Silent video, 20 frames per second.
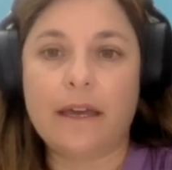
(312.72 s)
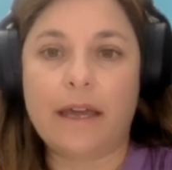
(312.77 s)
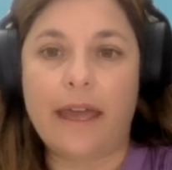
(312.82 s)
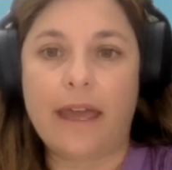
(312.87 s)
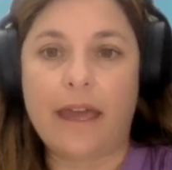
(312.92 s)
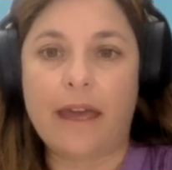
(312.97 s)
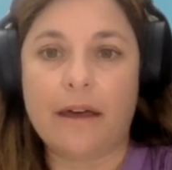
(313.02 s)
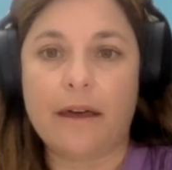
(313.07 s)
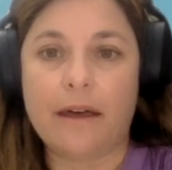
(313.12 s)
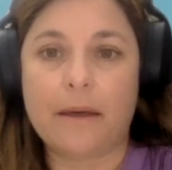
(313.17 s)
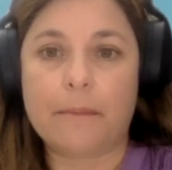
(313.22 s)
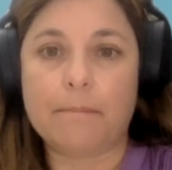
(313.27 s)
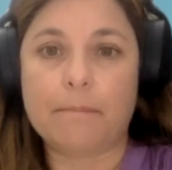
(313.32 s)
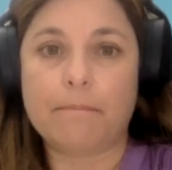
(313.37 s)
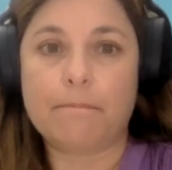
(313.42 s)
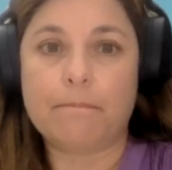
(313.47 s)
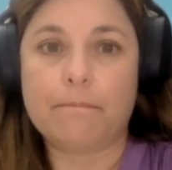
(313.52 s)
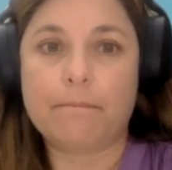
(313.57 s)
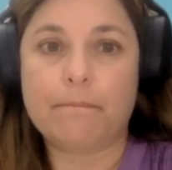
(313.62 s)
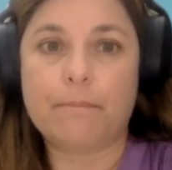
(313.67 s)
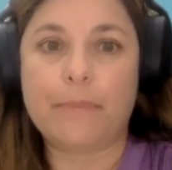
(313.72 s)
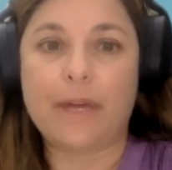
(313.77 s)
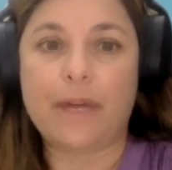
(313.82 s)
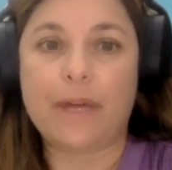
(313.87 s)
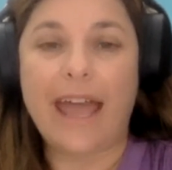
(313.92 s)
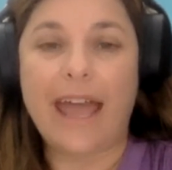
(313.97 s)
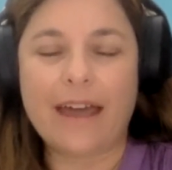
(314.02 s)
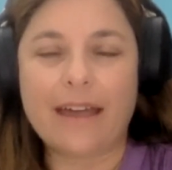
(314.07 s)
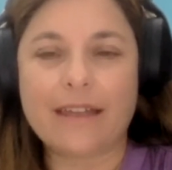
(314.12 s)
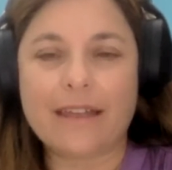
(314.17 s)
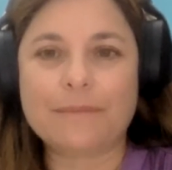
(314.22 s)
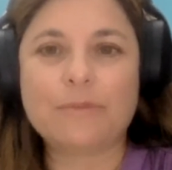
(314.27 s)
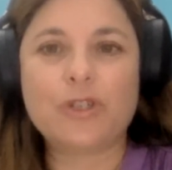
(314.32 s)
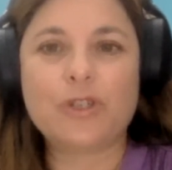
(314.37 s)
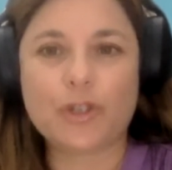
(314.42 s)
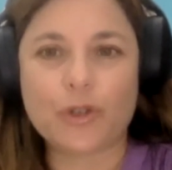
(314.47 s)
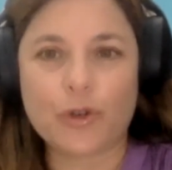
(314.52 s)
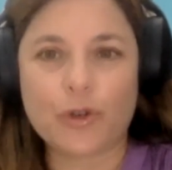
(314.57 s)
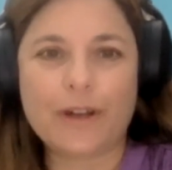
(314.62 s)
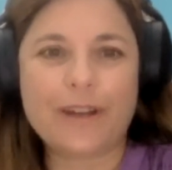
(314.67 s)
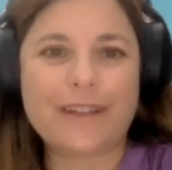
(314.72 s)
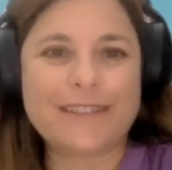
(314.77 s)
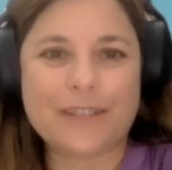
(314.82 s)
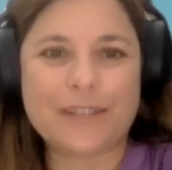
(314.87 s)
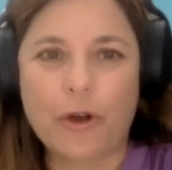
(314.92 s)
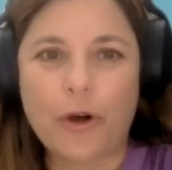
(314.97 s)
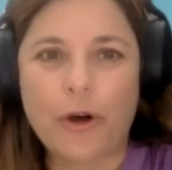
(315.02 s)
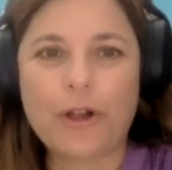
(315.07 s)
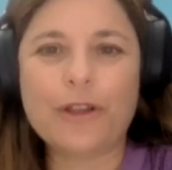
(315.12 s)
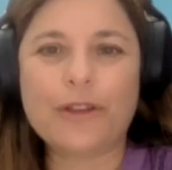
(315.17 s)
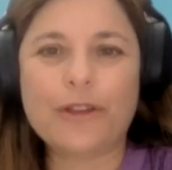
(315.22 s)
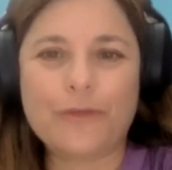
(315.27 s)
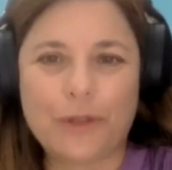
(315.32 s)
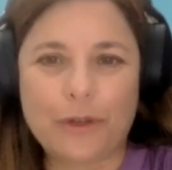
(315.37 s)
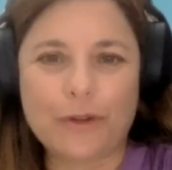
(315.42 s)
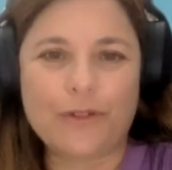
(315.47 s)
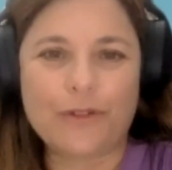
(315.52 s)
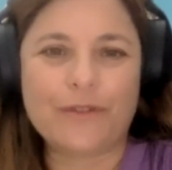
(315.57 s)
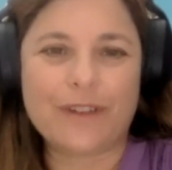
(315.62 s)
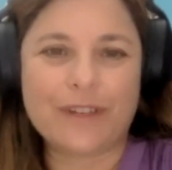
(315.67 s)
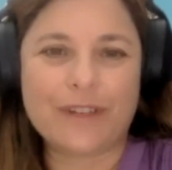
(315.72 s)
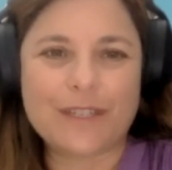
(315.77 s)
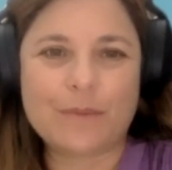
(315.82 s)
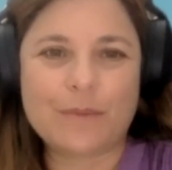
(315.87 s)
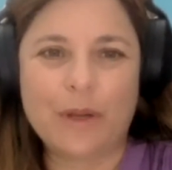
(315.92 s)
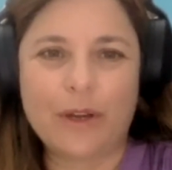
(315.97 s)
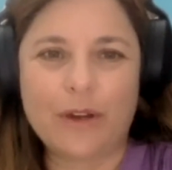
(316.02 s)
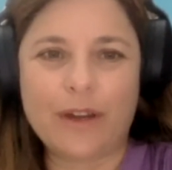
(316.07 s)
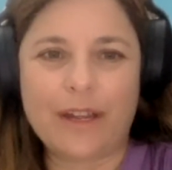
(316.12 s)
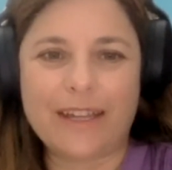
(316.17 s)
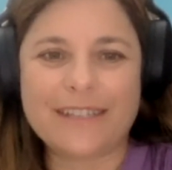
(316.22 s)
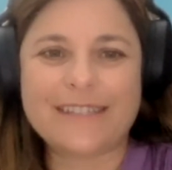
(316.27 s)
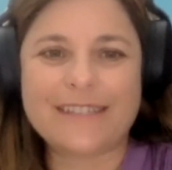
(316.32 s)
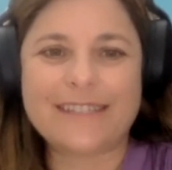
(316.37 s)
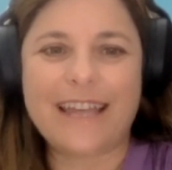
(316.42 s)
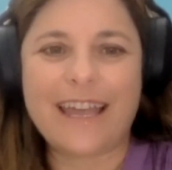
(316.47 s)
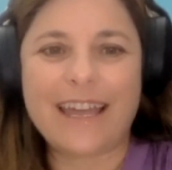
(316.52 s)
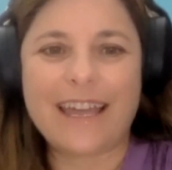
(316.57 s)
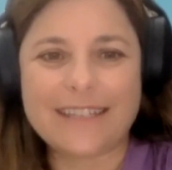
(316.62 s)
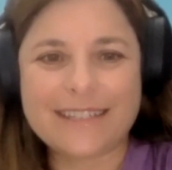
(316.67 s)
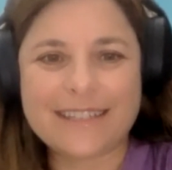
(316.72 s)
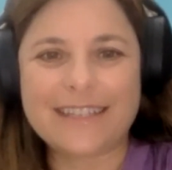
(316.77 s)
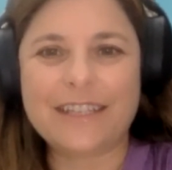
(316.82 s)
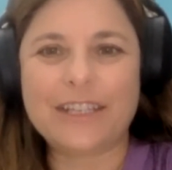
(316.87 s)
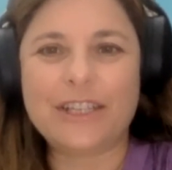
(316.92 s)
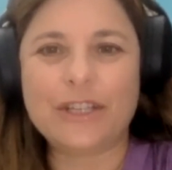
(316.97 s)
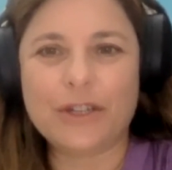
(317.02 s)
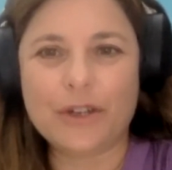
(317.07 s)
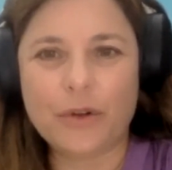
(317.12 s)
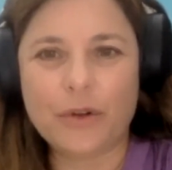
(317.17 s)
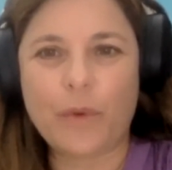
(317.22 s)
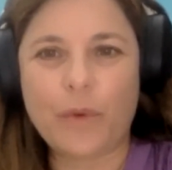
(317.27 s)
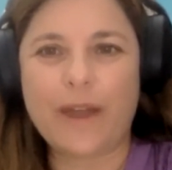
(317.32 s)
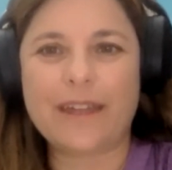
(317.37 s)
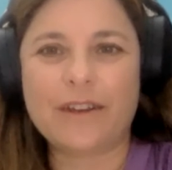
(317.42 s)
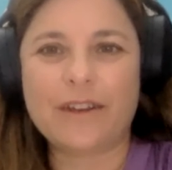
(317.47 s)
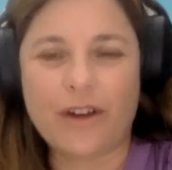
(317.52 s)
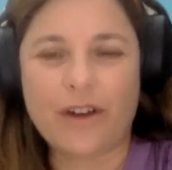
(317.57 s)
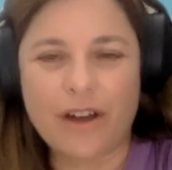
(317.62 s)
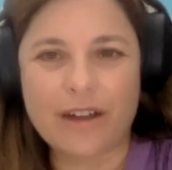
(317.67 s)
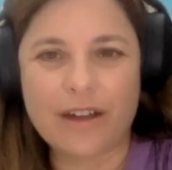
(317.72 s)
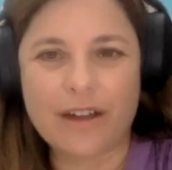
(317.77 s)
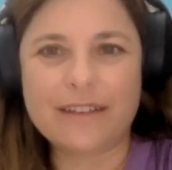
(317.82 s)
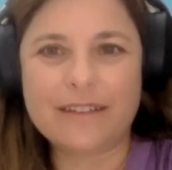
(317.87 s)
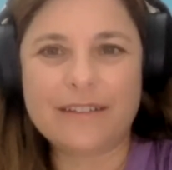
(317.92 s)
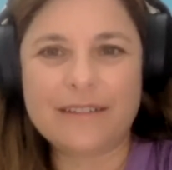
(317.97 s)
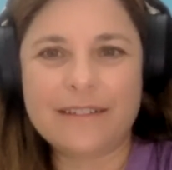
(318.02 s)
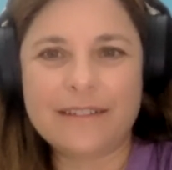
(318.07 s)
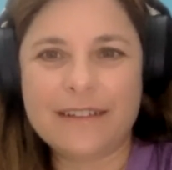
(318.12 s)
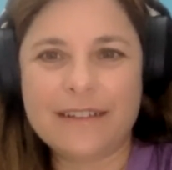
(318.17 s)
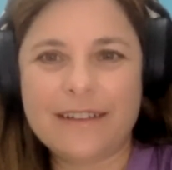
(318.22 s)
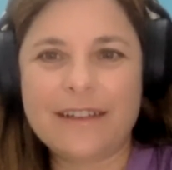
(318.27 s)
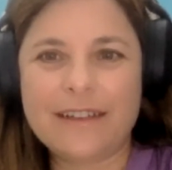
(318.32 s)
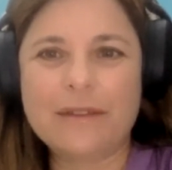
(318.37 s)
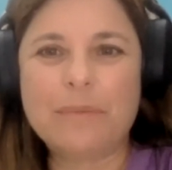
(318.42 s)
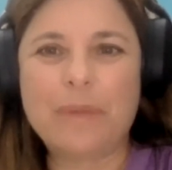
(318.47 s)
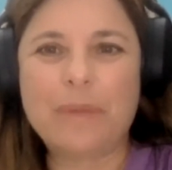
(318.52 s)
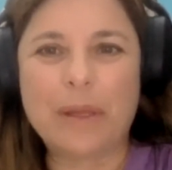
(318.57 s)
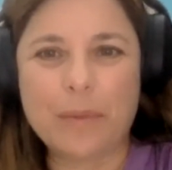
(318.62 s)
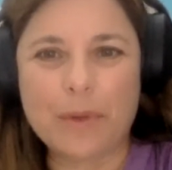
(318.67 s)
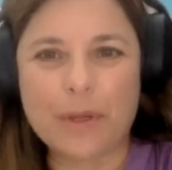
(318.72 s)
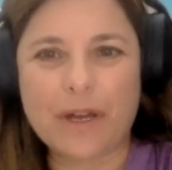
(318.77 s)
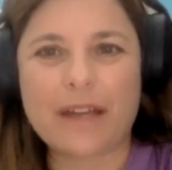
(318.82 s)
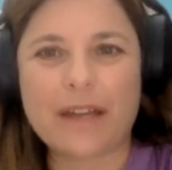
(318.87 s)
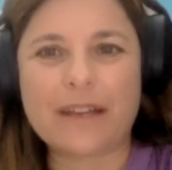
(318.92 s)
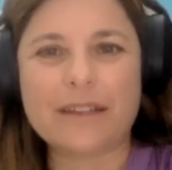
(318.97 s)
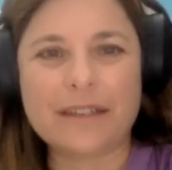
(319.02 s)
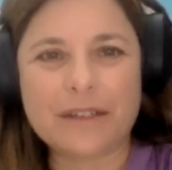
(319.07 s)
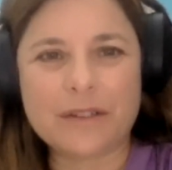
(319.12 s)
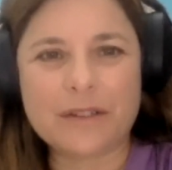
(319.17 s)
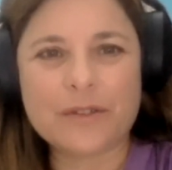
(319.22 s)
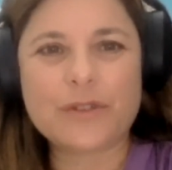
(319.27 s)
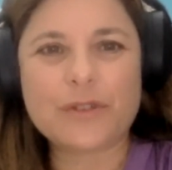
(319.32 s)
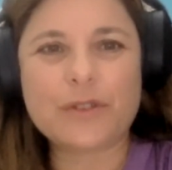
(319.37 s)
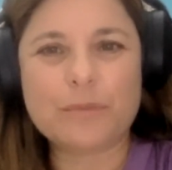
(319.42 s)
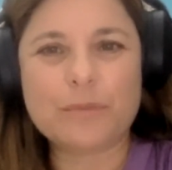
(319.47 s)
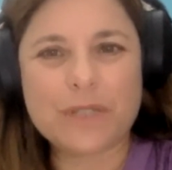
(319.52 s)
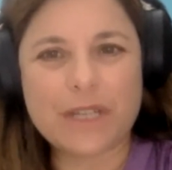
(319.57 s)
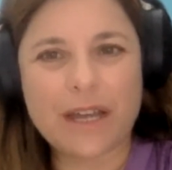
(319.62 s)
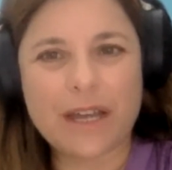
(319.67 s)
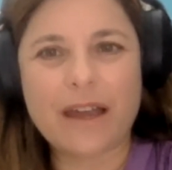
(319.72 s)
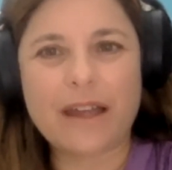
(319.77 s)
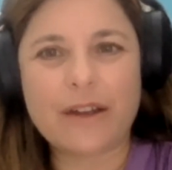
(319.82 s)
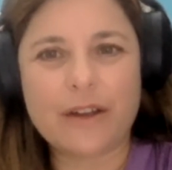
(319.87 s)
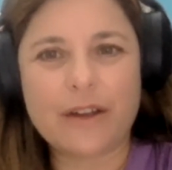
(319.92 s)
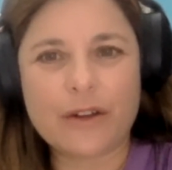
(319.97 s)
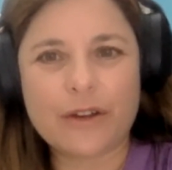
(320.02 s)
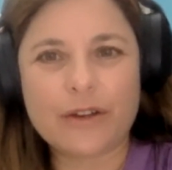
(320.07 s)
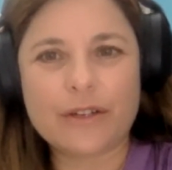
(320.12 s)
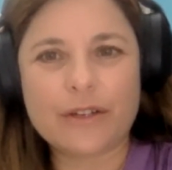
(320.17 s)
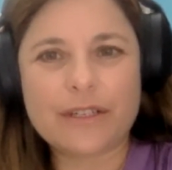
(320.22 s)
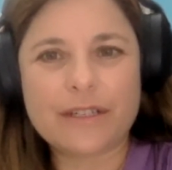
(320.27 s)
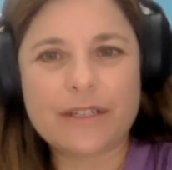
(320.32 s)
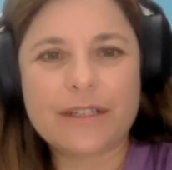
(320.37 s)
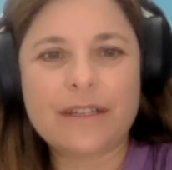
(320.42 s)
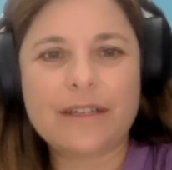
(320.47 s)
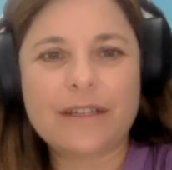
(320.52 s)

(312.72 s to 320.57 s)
But I'm sure, as all of you have experienced, as the year went on, people got a little Zoom tired.